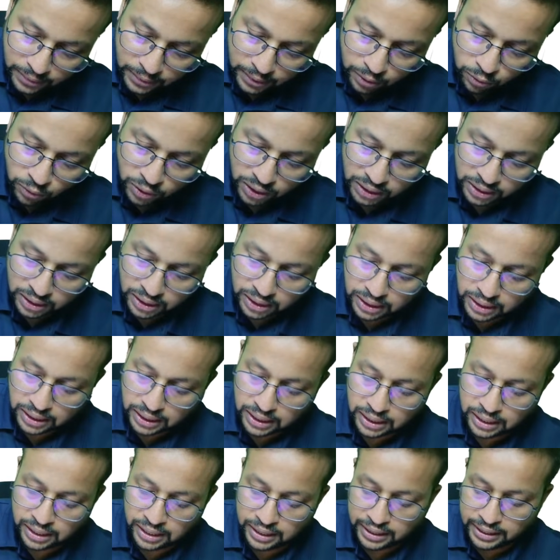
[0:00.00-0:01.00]
what are the
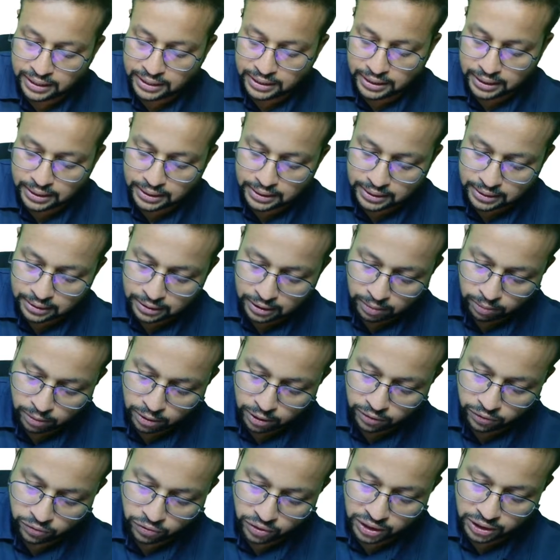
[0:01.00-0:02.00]
early lesions, number
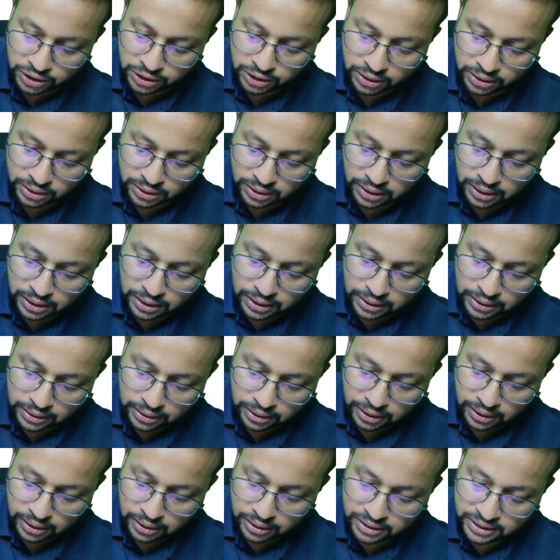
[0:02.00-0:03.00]
of lesions,
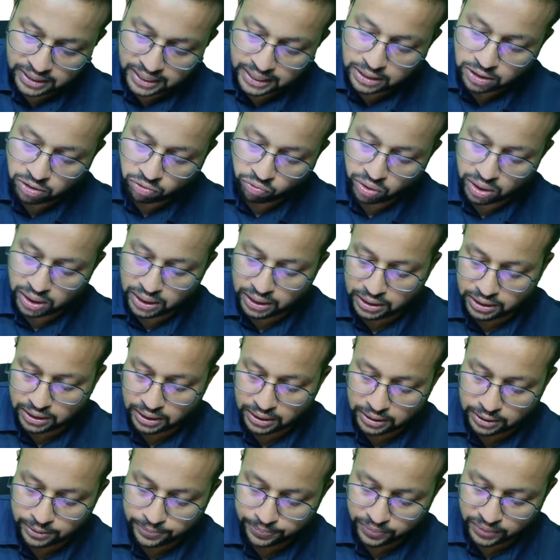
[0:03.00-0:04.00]
the size of the
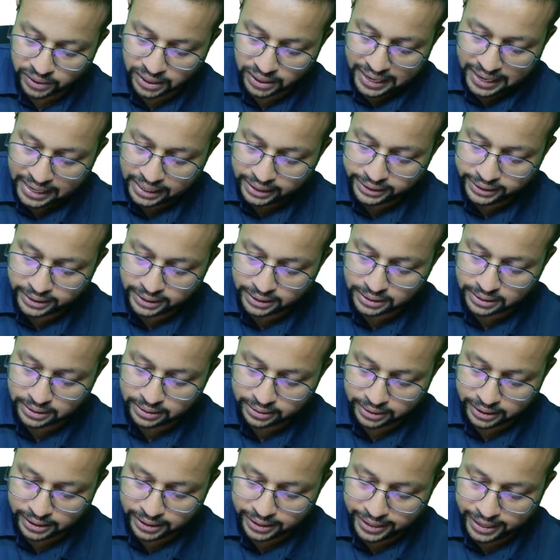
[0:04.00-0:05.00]
lesions, the edges,
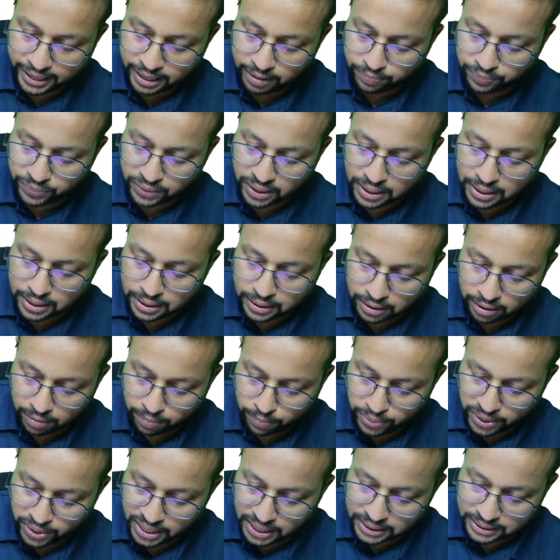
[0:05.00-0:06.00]
the depth, the
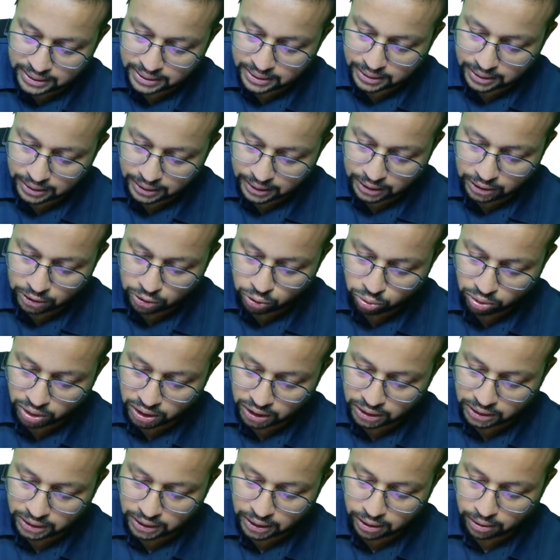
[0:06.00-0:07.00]
base,
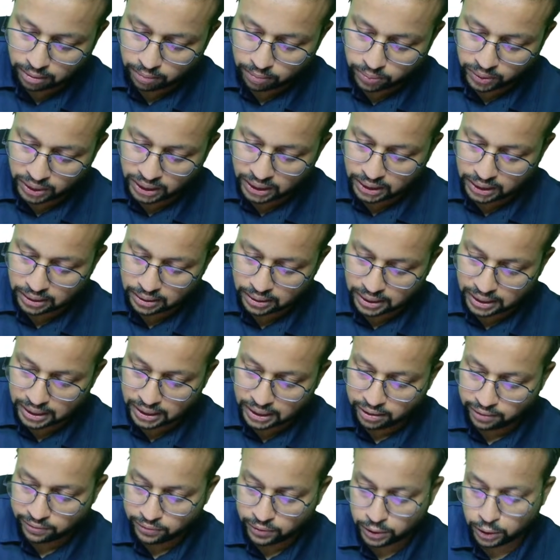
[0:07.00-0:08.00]
induration, pain, and
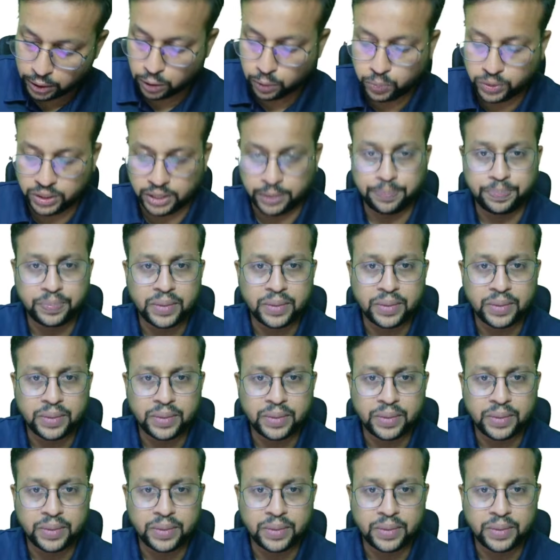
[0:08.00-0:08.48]
lymphadenopathy.